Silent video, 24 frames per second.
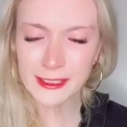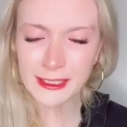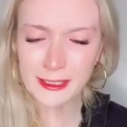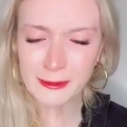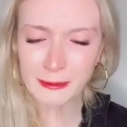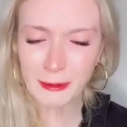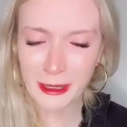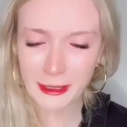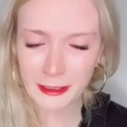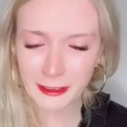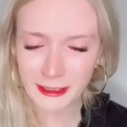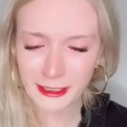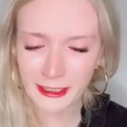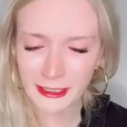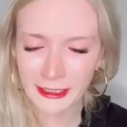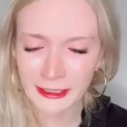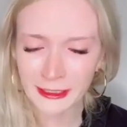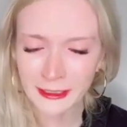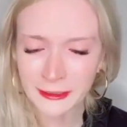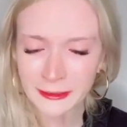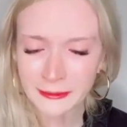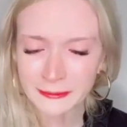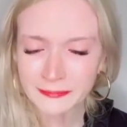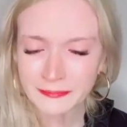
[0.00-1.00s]
sweater.
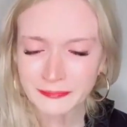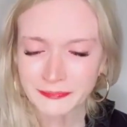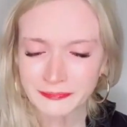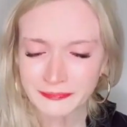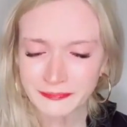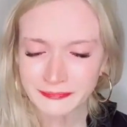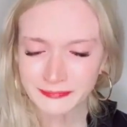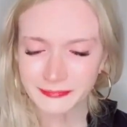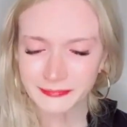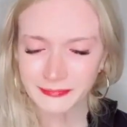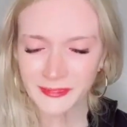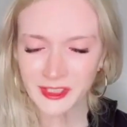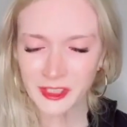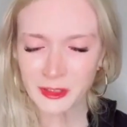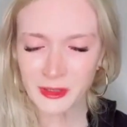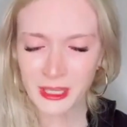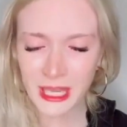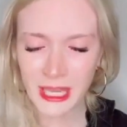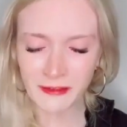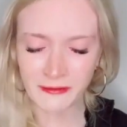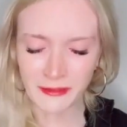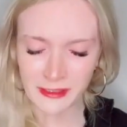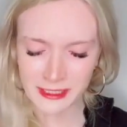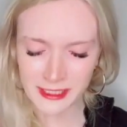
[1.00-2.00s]
You
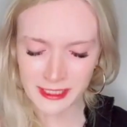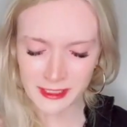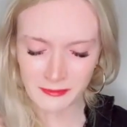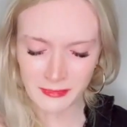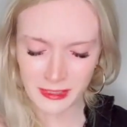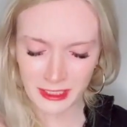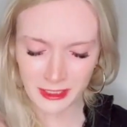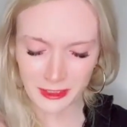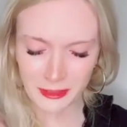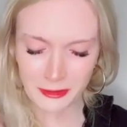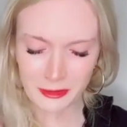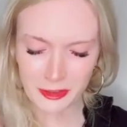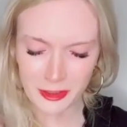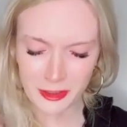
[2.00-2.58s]
gave it to me. You